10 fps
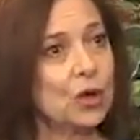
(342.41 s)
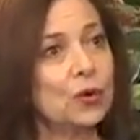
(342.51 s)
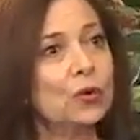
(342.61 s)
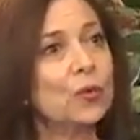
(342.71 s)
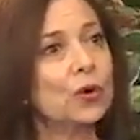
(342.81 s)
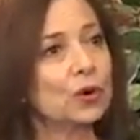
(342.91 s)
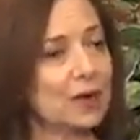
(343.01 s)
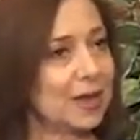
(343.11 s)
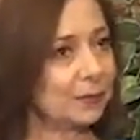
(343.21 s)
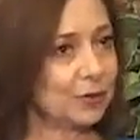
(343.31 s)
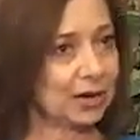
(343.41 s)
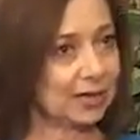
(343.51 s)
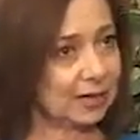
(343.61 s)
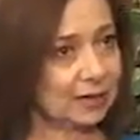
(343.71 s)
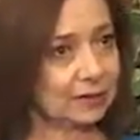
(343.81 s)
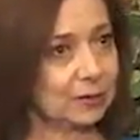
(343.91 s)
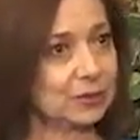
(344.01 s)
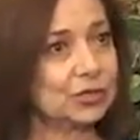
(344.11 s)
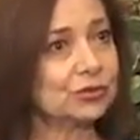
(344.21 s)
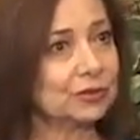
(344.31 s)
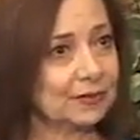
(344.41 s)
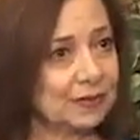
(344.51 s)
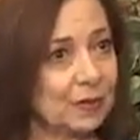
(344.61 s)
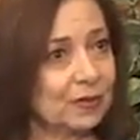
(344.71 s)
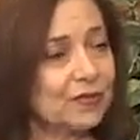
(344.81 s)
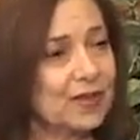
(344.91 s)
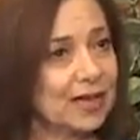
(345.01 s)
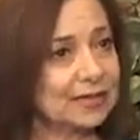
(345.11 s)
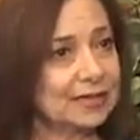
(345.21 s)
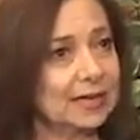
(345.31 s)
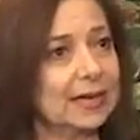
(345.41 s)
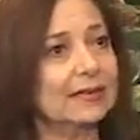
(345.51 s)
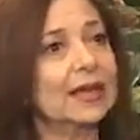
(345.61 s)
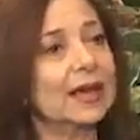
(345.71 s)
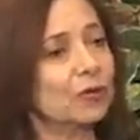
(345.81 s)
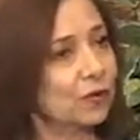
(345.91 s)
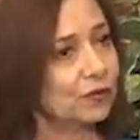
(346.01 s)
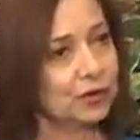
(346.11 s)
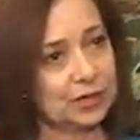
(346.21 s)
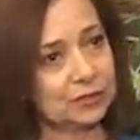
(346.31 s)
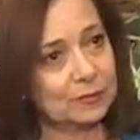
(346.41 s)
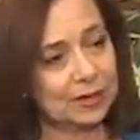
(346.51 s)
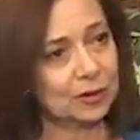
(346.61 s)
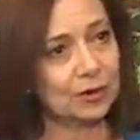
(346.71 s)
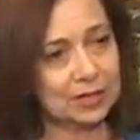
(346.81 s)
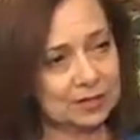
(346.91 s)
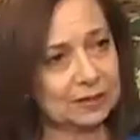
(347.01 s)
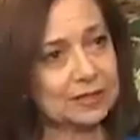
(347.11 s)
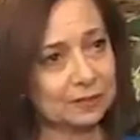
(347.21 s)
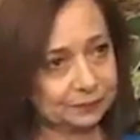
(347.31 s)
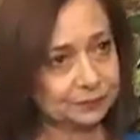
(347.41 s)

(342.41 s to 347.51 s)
who were groundbreaking in the material that they were finding, and then I offered it to my audience.